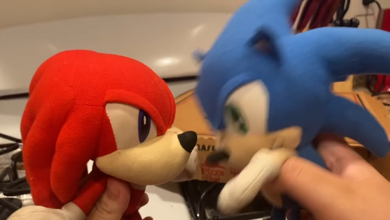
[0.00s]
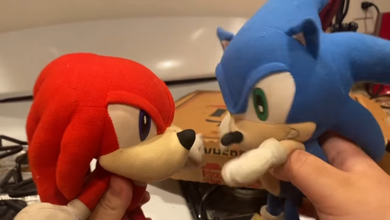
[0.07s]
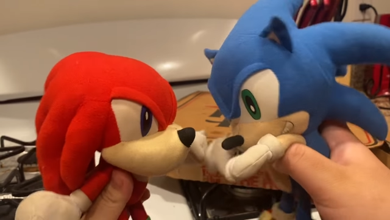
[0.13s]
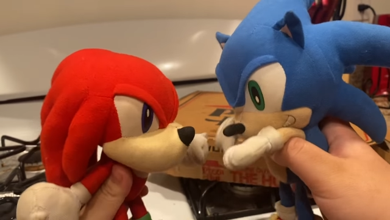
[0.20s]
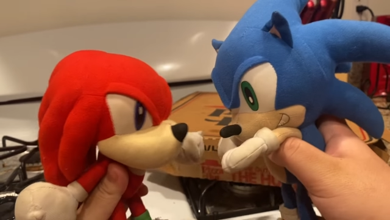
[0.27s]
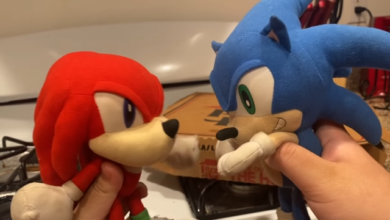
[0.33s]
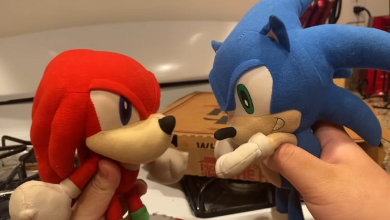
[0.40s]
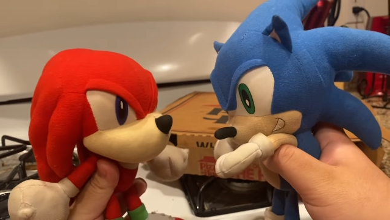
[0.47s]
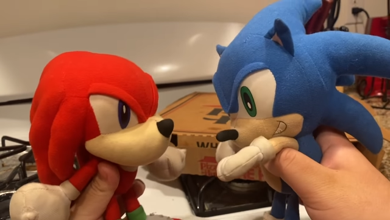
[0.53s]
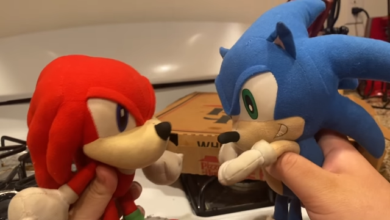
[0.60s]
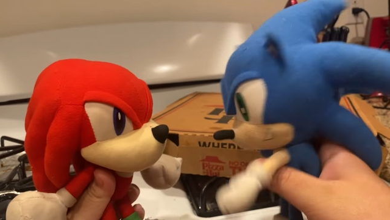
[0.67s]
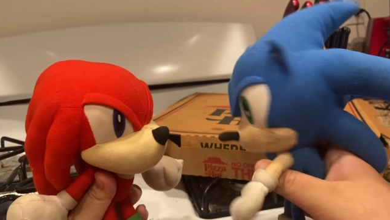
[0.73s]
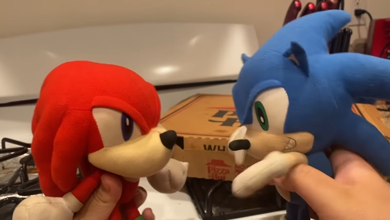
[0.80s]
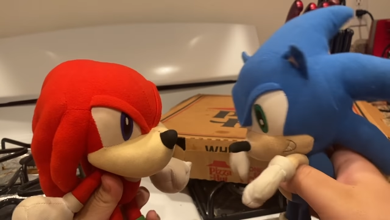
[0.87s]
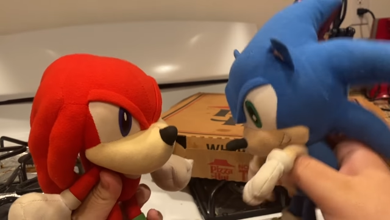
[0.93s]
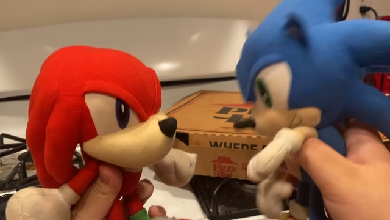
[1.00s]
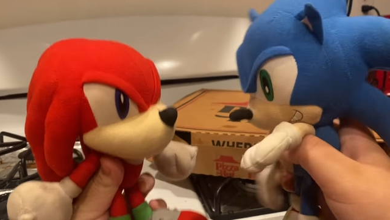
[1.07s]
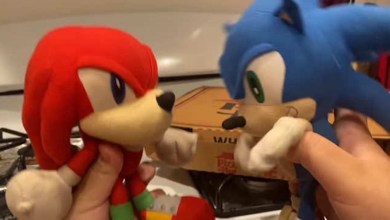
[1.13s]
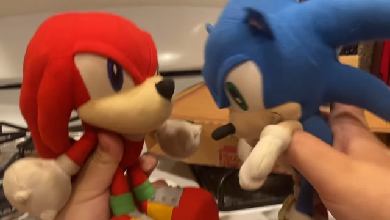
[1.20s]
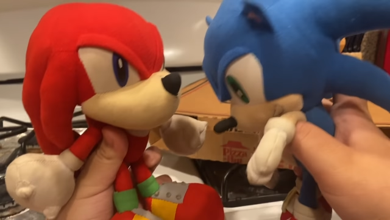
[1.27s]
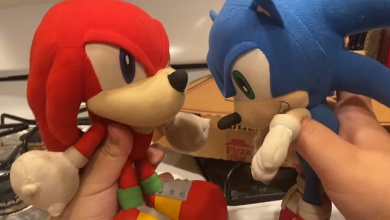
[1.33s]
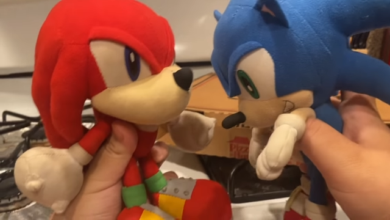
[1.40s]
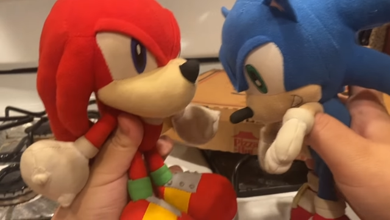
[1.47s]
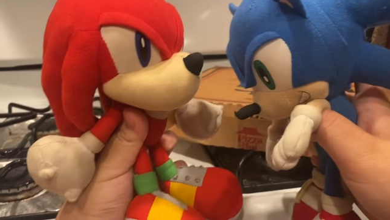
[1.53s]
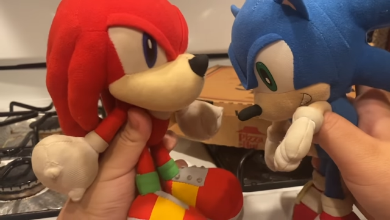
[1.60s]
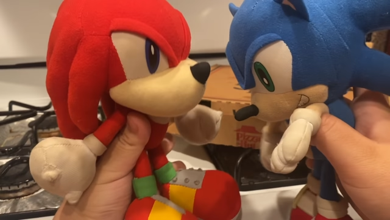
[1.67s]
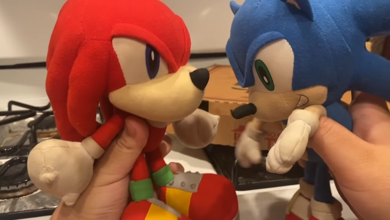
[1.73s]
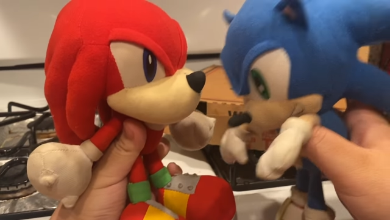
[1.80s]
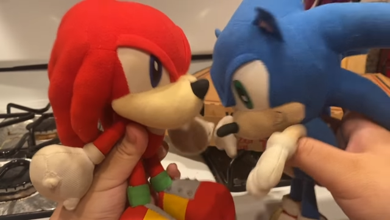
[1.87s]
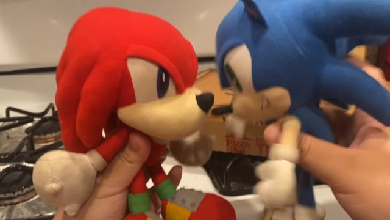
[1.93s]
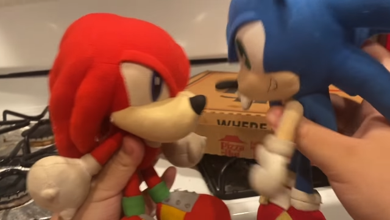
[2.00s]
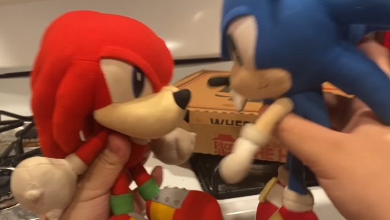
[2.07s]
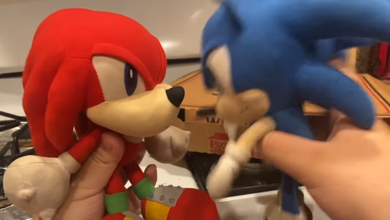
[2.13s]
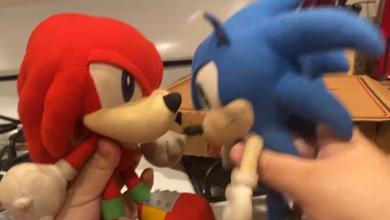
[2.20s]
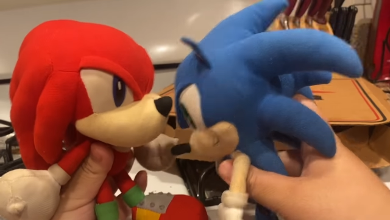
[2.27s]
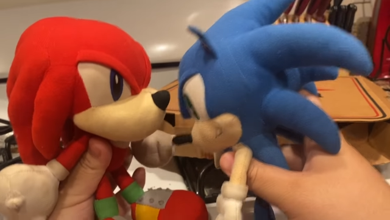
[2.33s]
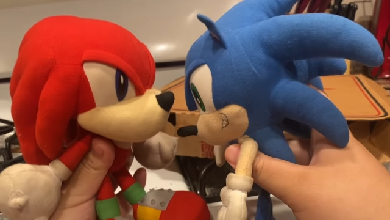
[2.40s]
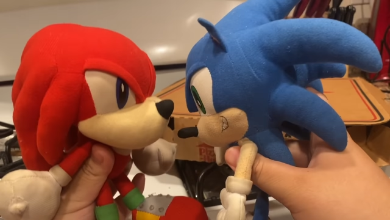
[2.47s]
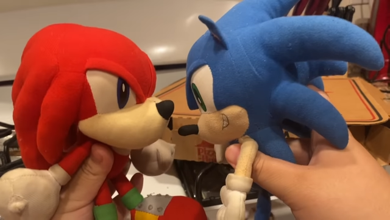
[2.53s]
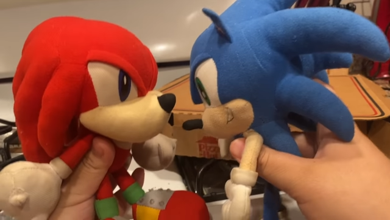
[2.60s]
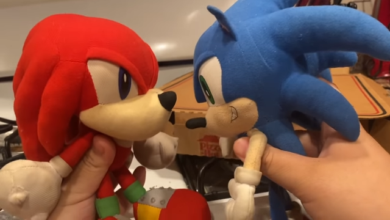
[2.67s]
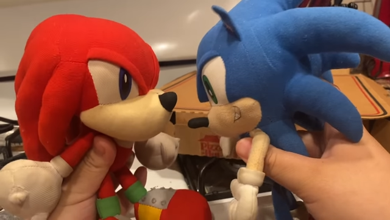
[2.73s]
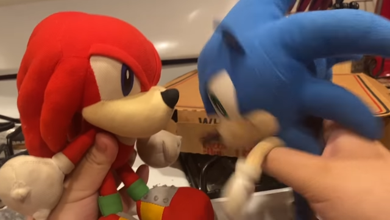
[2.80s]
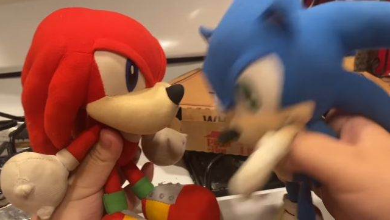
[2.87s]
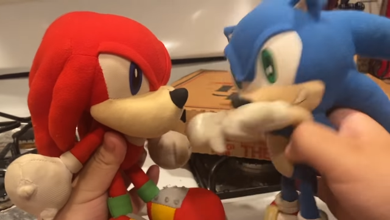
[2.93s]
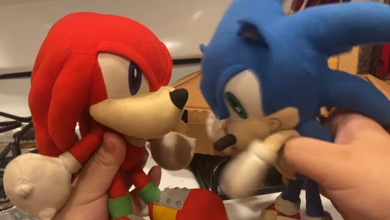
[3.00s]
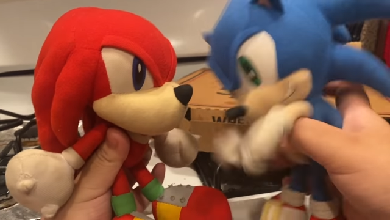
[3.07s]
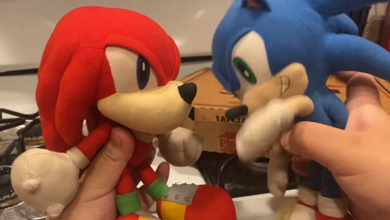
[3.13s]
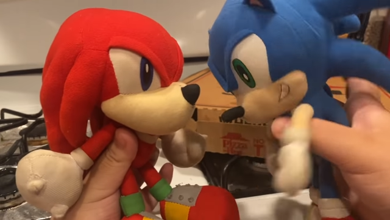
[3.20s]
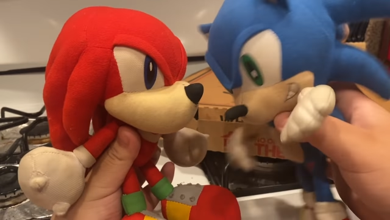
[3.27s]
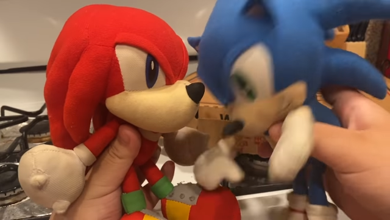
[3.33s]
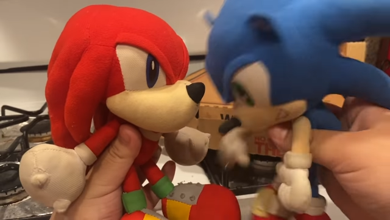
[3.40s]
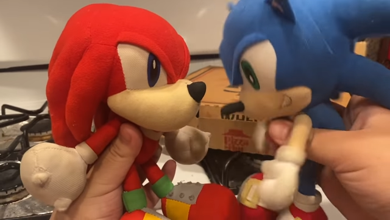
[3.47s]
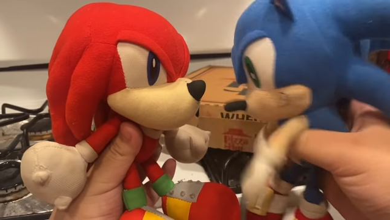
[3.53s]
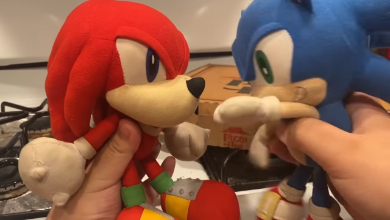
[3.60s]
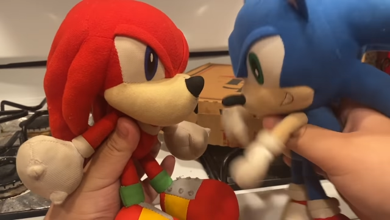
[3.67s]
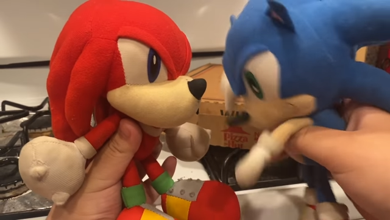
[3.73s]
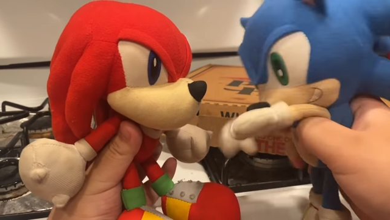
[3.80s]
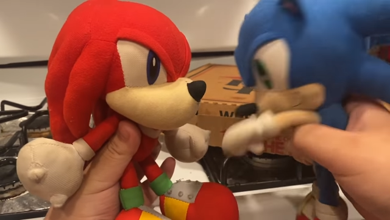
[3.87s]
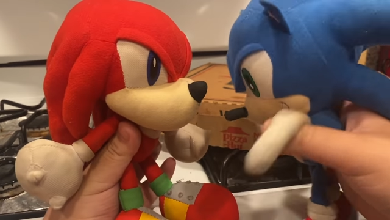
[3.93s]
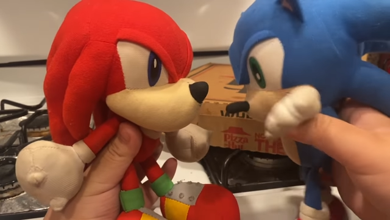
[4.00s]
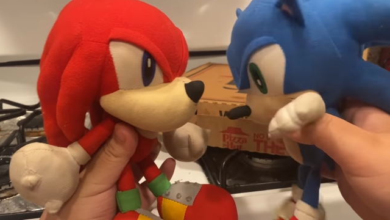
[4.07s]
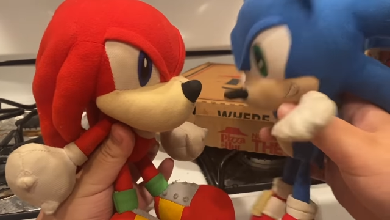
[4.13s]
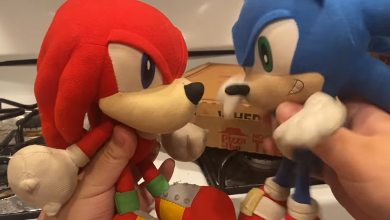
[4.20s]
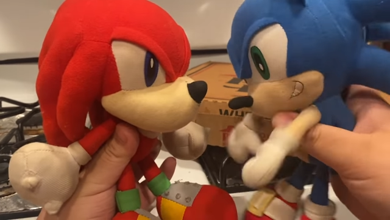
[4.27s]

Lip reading: Nobody's mouth can be seen.